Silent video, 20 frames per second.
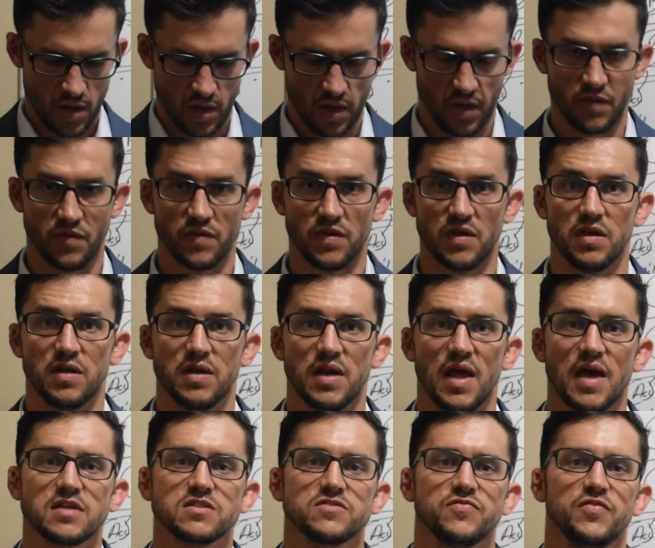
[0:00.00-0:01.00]
In the
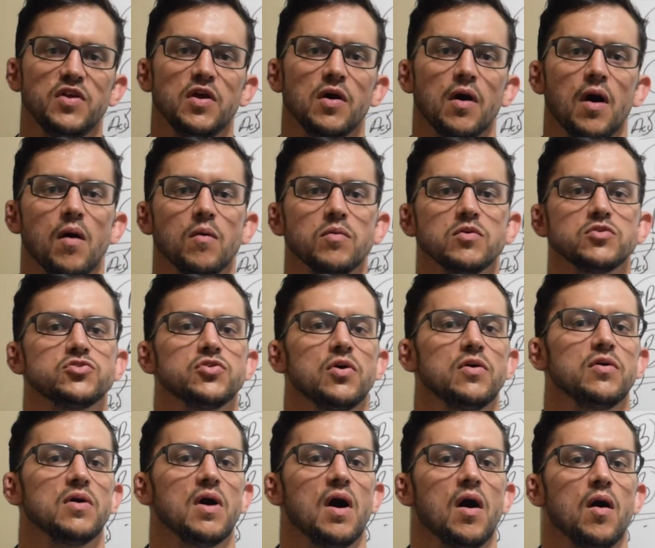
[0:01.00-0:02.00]
next video, I will show
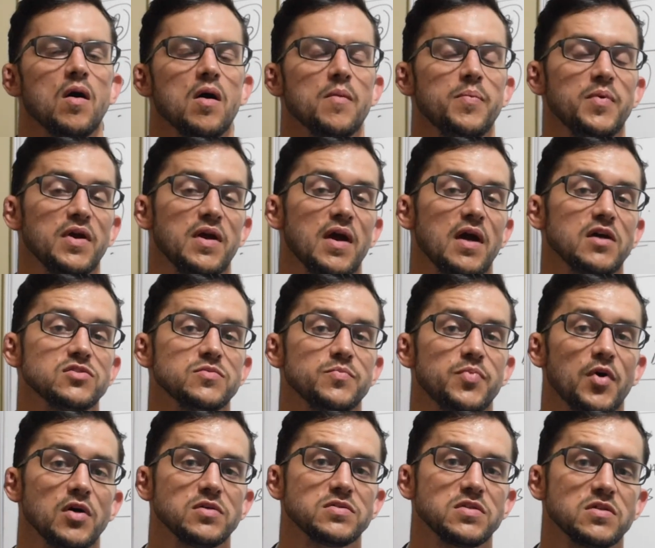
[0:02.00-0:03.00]
you how application
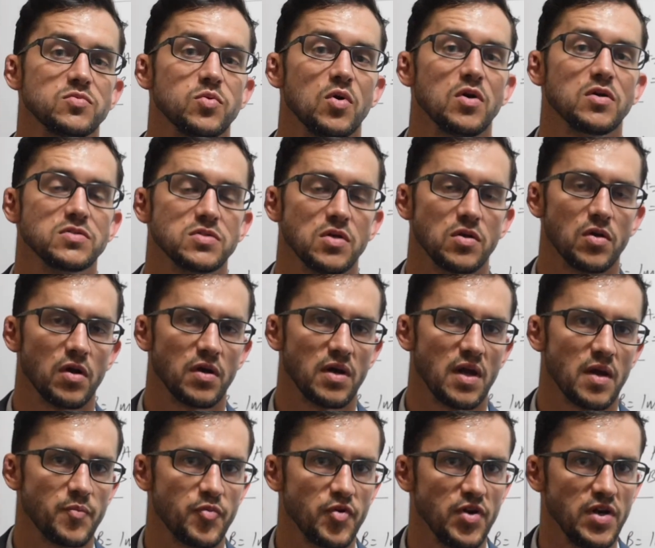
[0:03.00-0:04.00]
process works on
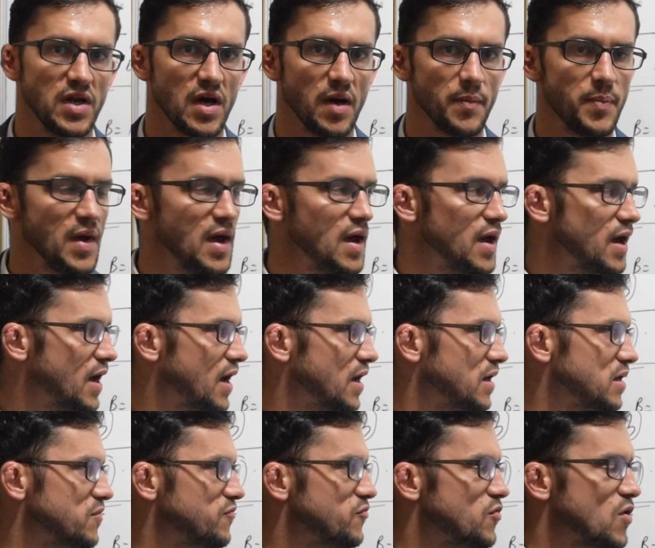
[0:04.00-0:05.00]
online prenup.
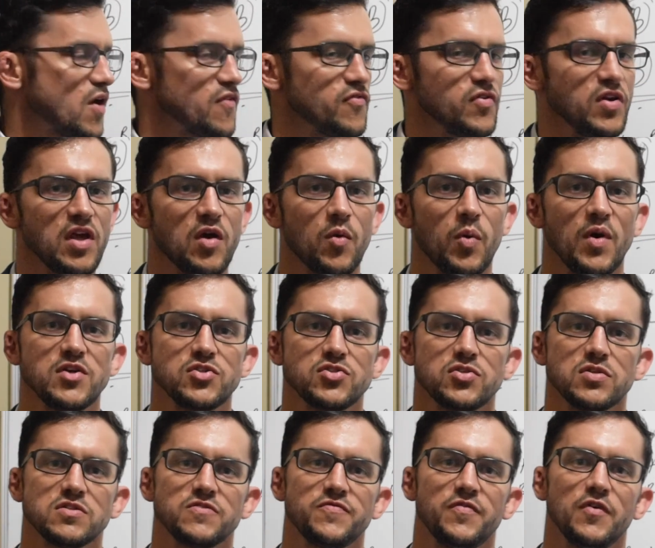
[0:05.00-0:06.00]
And if you have any
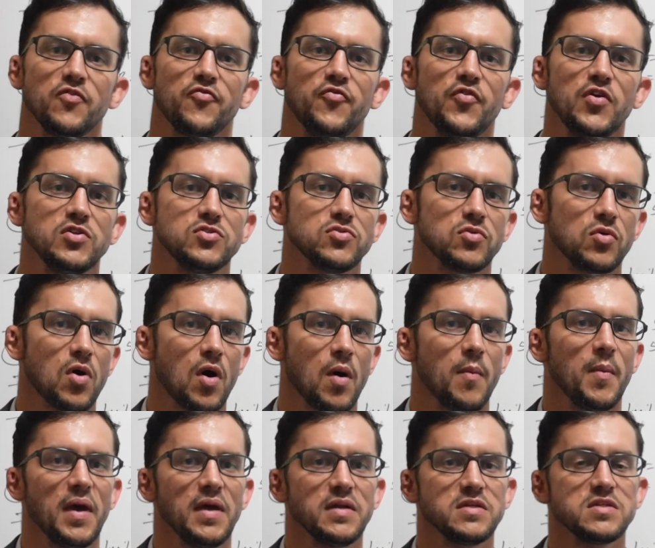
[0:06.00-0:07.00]
questions, feel free to
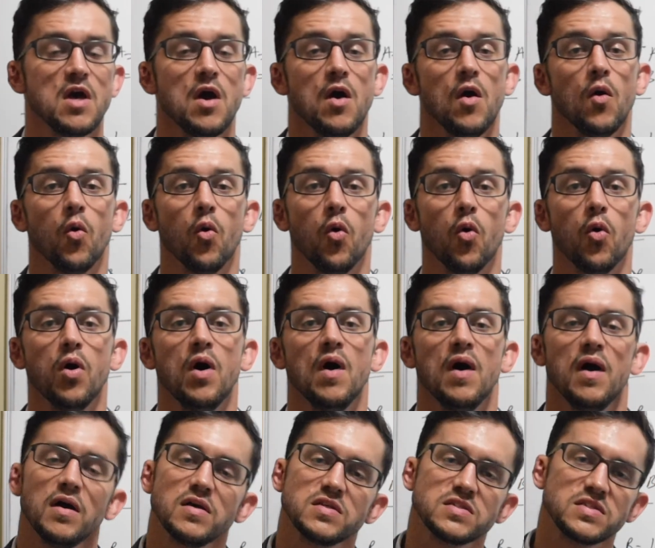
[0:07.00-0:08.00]
comment
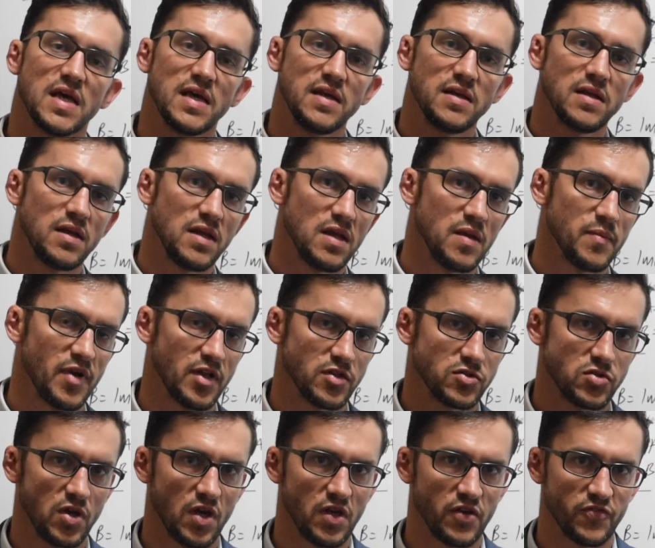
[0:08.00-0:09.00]
or send an email
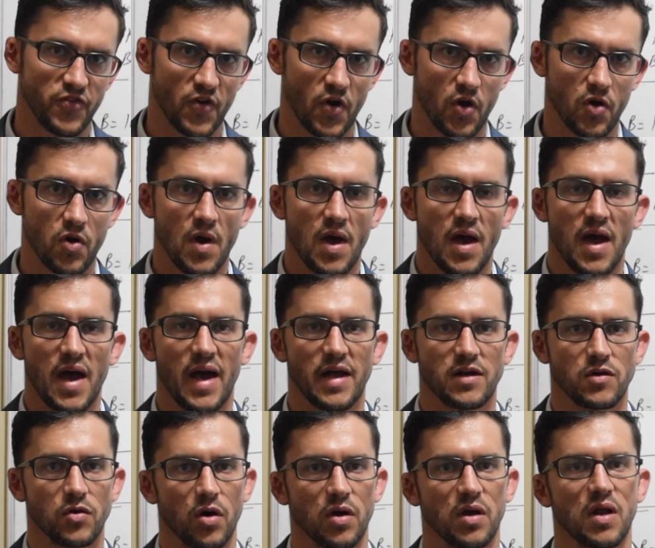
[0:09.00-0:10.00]
to
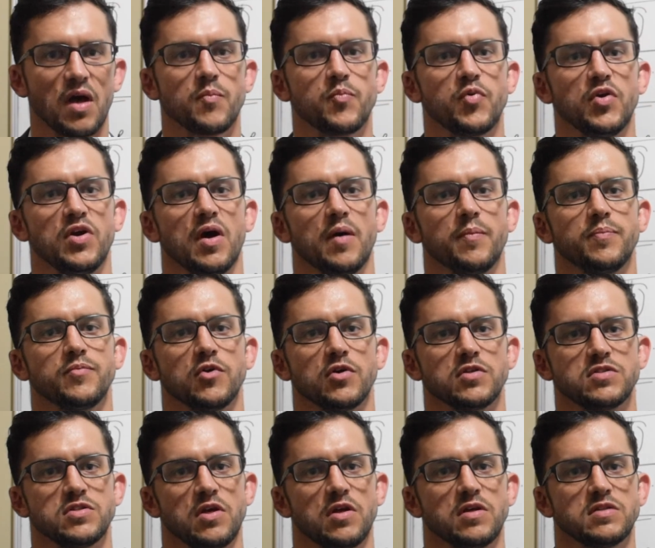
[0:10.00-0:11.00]

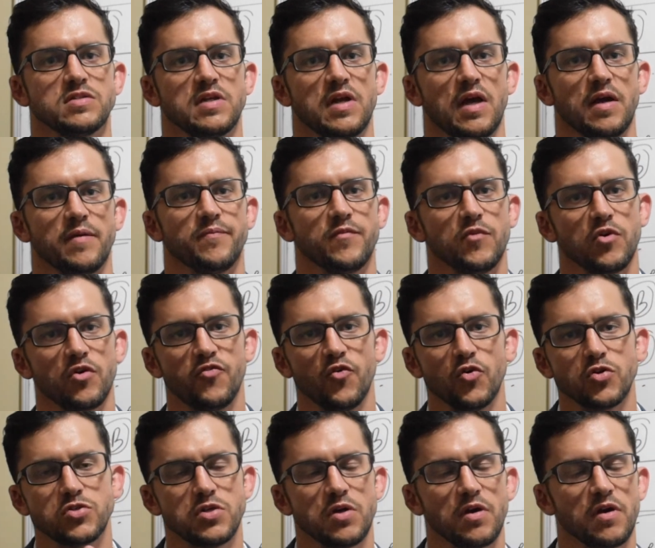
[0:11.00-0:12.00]
info@onlineprenup.co.za. Look
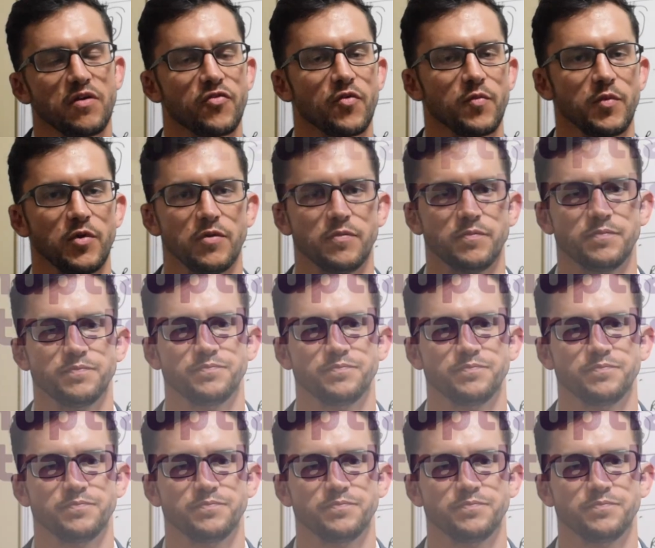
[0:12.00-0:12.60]
forward to hearing from you.